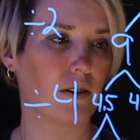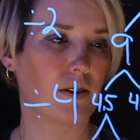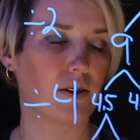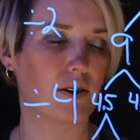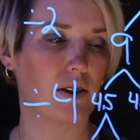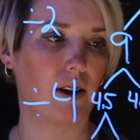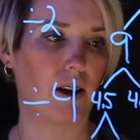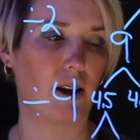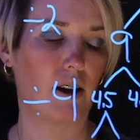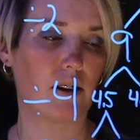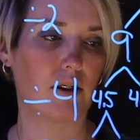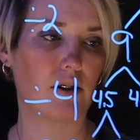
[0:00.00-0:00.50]

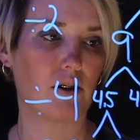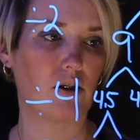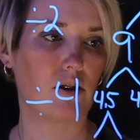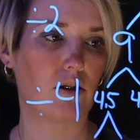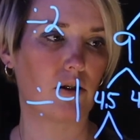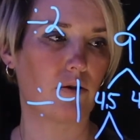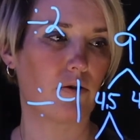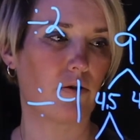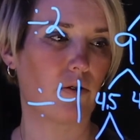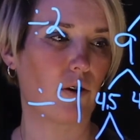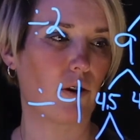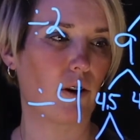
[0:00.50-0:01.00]
Again, it's
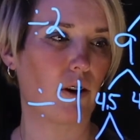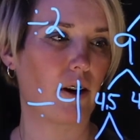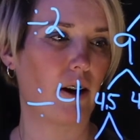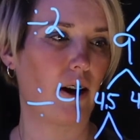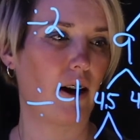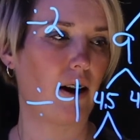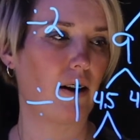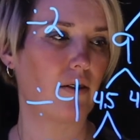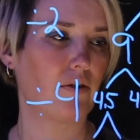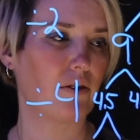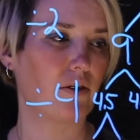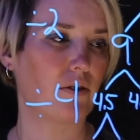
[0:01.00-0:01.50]
just four and a
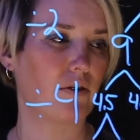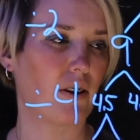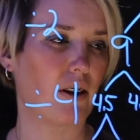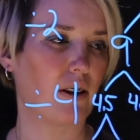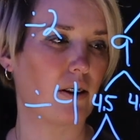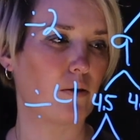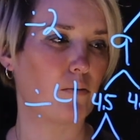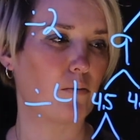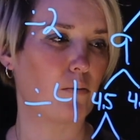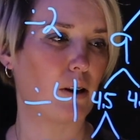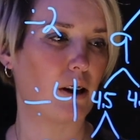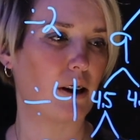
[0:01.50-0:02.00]
half
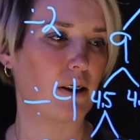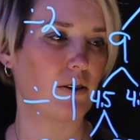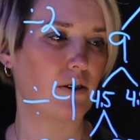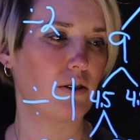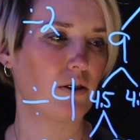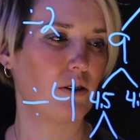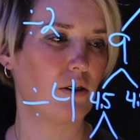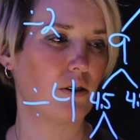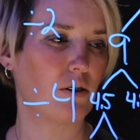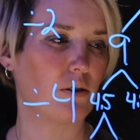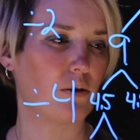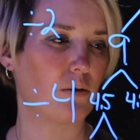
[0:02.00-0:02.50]
divided by
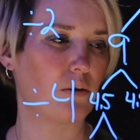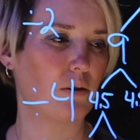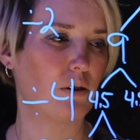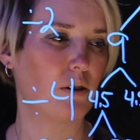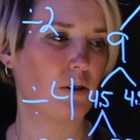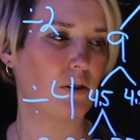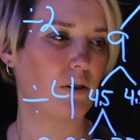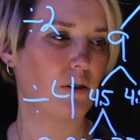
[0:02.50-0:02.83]
two.